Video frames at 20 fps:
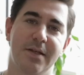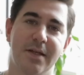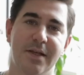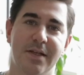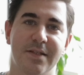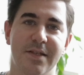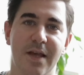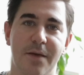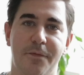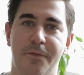
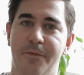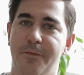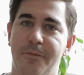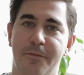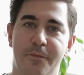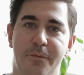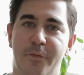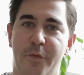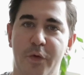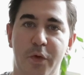Except
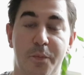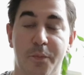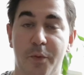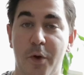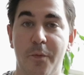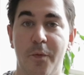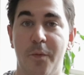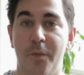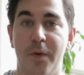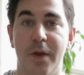for you're
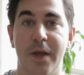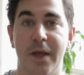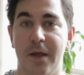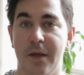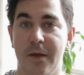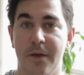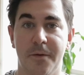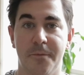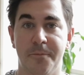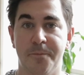
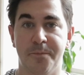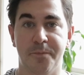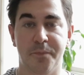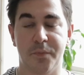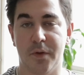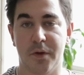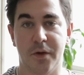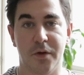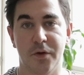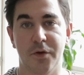probably
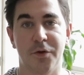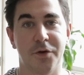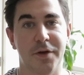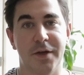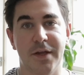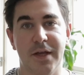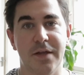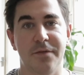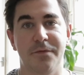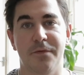not
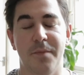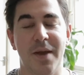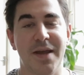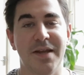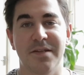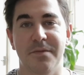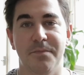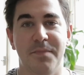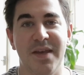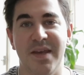gonna get from
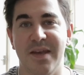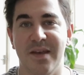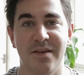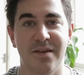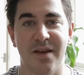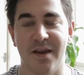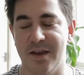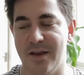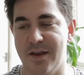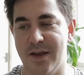A to B
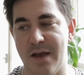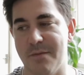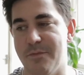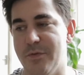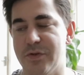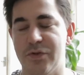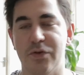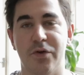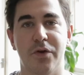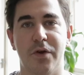and your
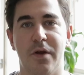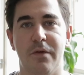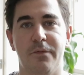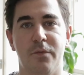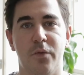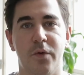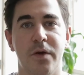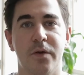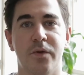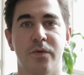camera's not gonna
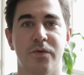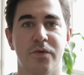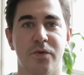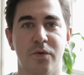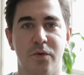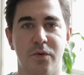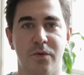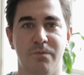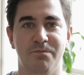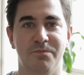have wheels,
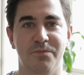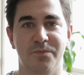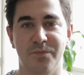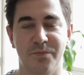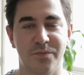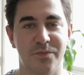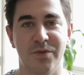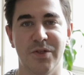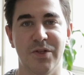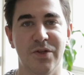or
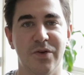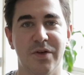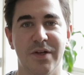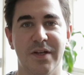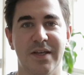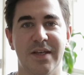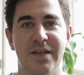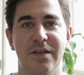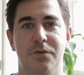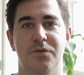you're not
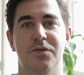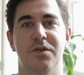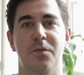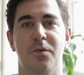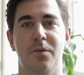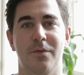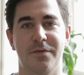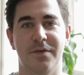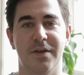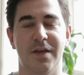gonna kill
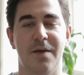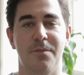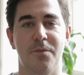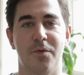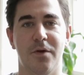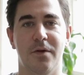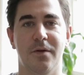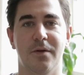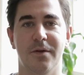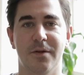someone with your
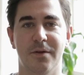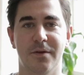camera.